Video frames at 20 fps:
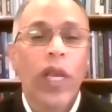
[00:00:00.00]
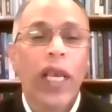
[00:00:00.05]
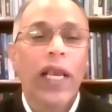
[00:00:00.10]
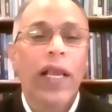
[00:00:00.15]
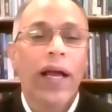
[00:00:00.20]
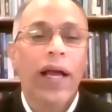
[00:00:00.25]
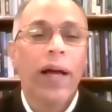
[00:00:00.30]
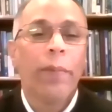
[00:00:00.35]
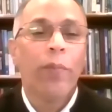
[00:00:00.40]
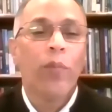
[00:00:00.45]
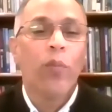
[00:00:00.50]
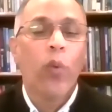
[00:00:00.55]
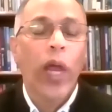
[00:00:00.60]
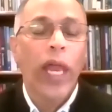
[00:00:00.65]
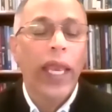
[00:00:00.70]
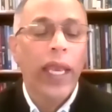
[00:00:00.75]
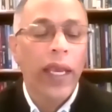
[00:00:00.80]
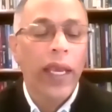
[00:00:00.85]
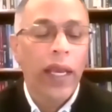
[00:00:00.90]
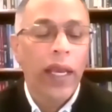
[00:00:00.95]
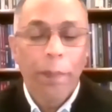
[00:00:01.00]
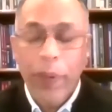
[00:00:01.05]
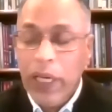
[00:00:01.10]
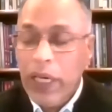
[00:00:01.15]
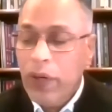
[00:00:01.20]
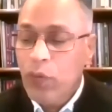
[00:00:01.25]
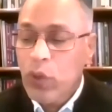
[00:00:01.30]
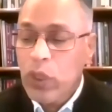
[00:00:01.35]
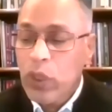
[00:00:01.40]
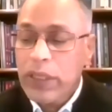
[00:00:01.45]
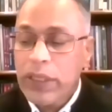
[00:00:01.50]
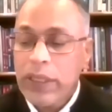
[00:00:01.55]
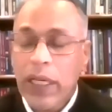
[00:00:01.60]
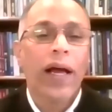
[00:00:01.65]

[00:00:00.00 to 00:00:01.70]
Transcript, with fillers: will come when believers